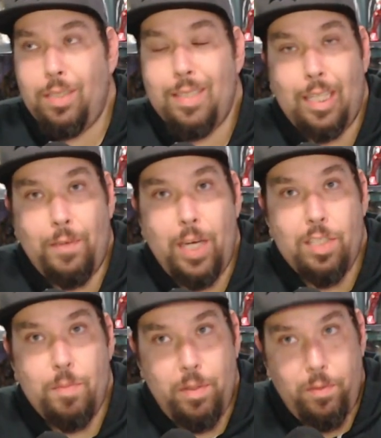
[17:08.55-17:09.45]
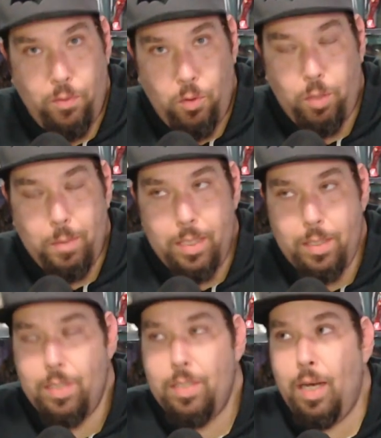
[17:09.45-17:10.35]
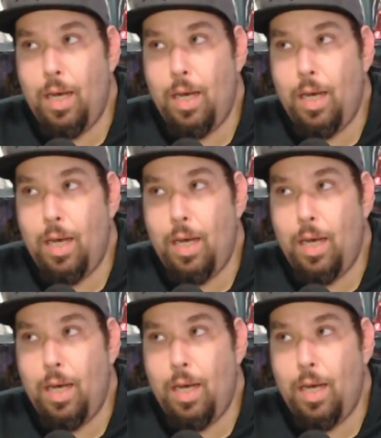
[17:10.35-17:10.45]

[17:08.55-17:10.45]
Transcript: televised performance